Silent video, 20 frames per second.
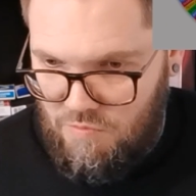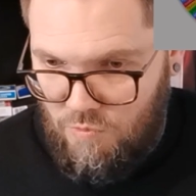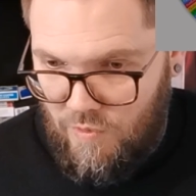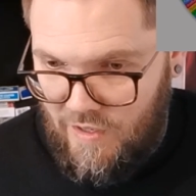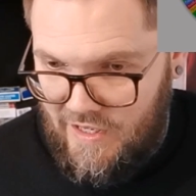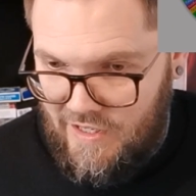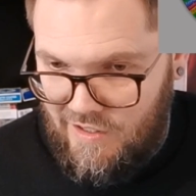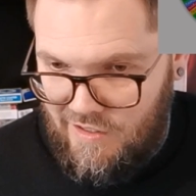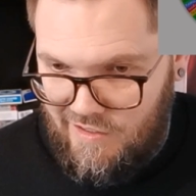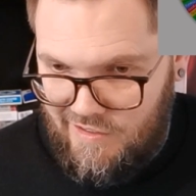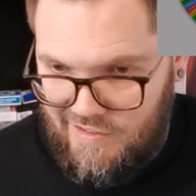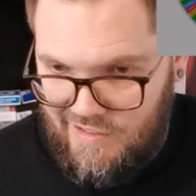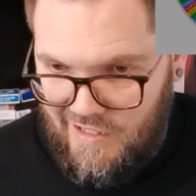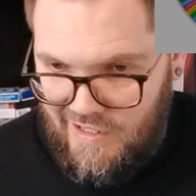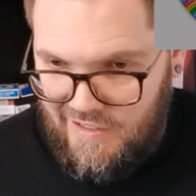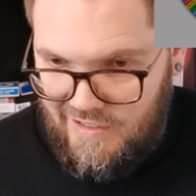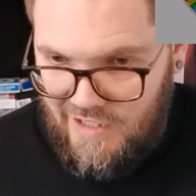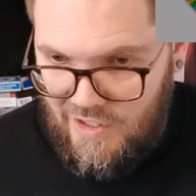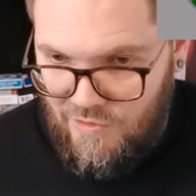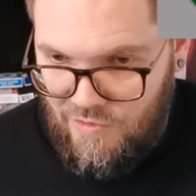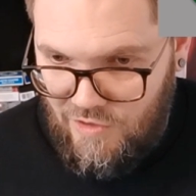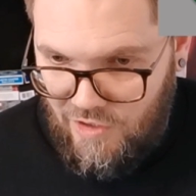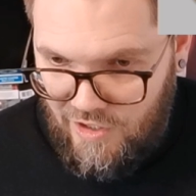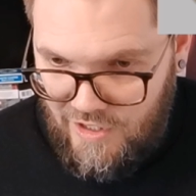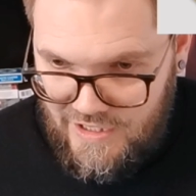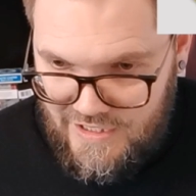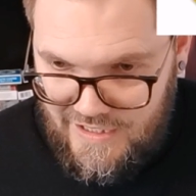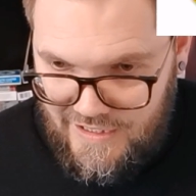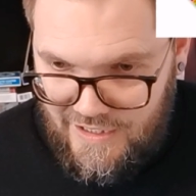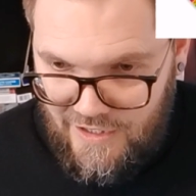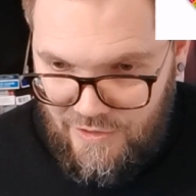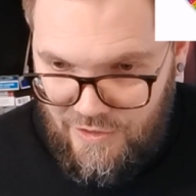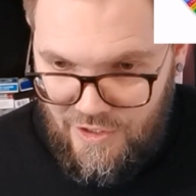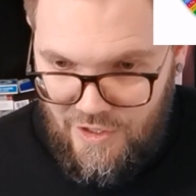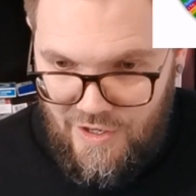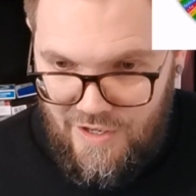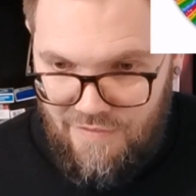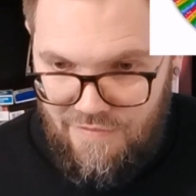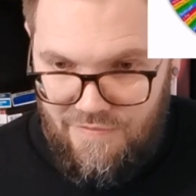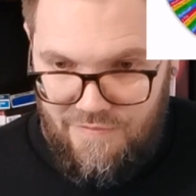Why not? I honestly don't
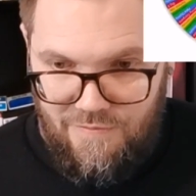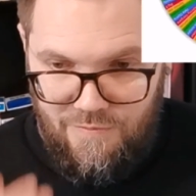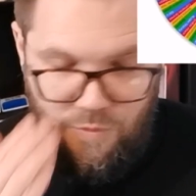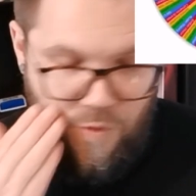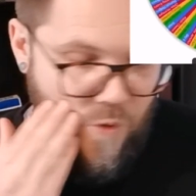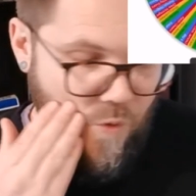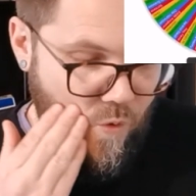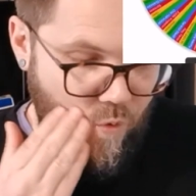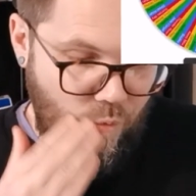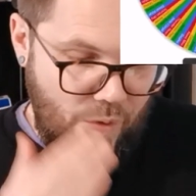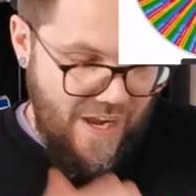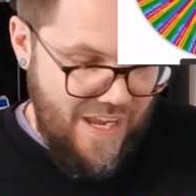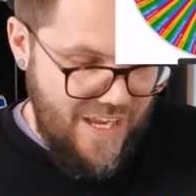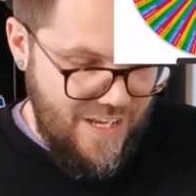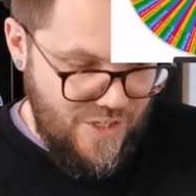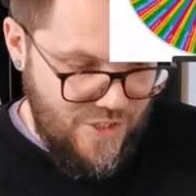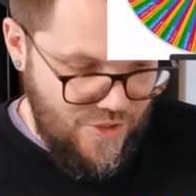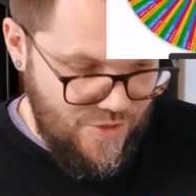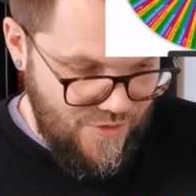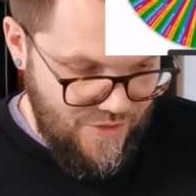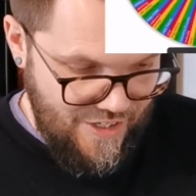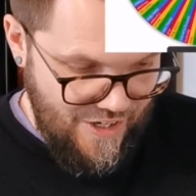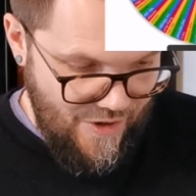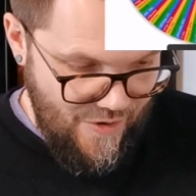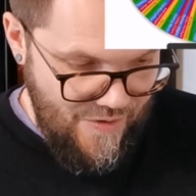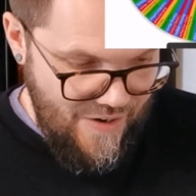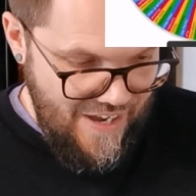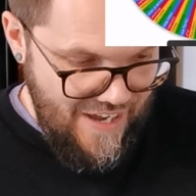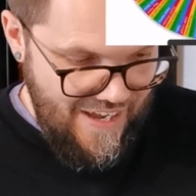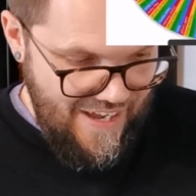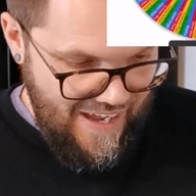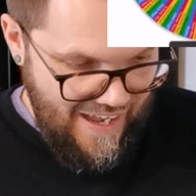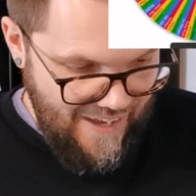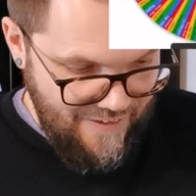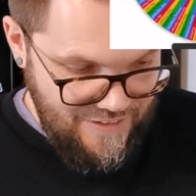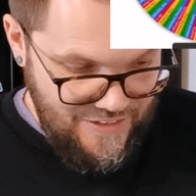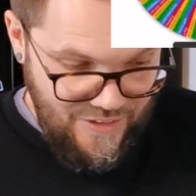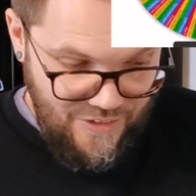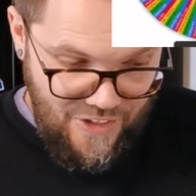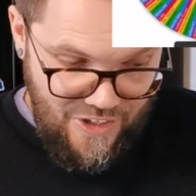know if where he should go.
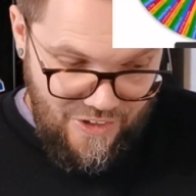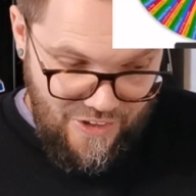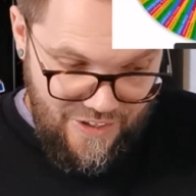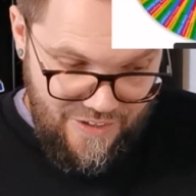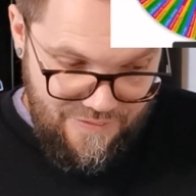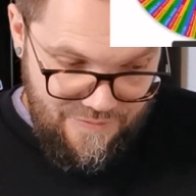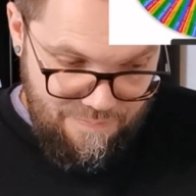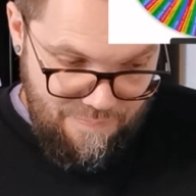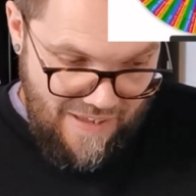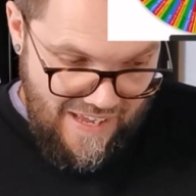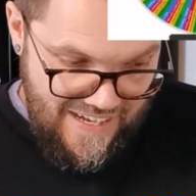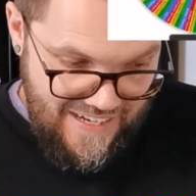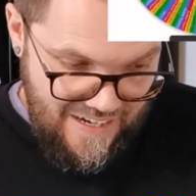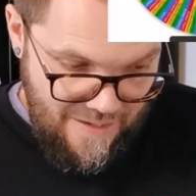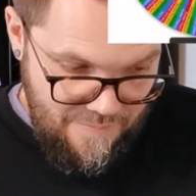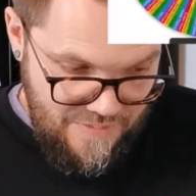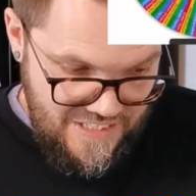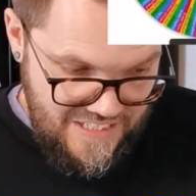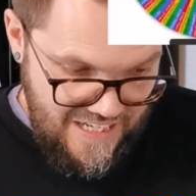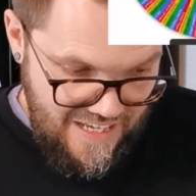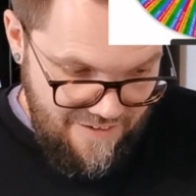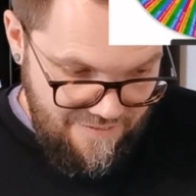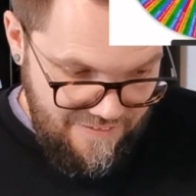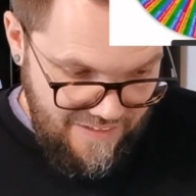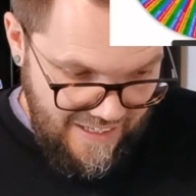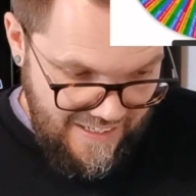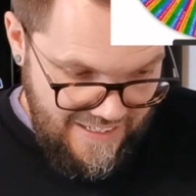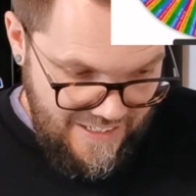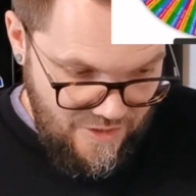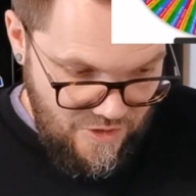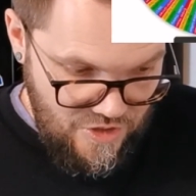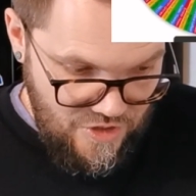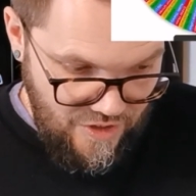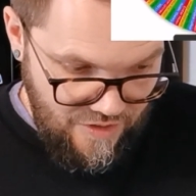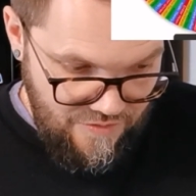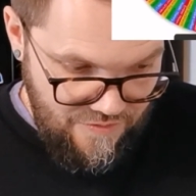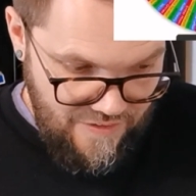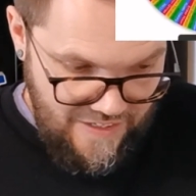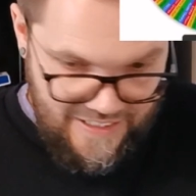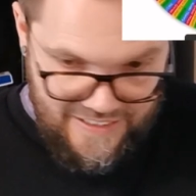I've still got a lot of bad numbers left. I need to
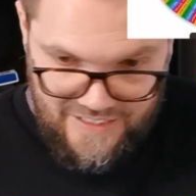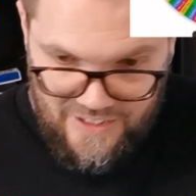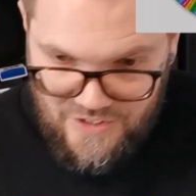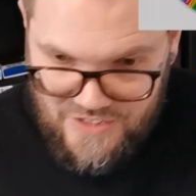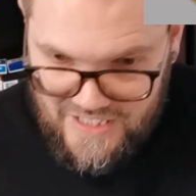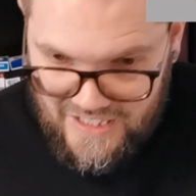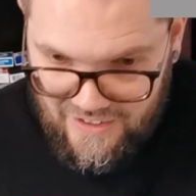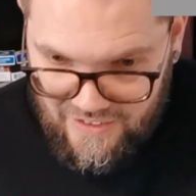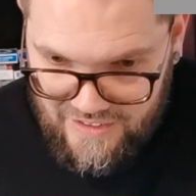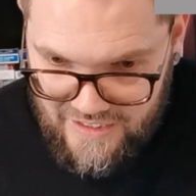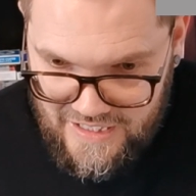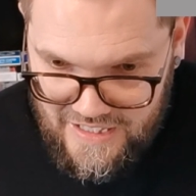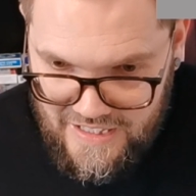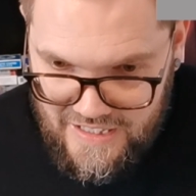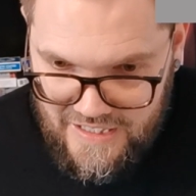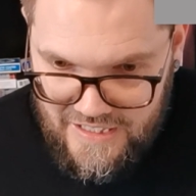start filling those out.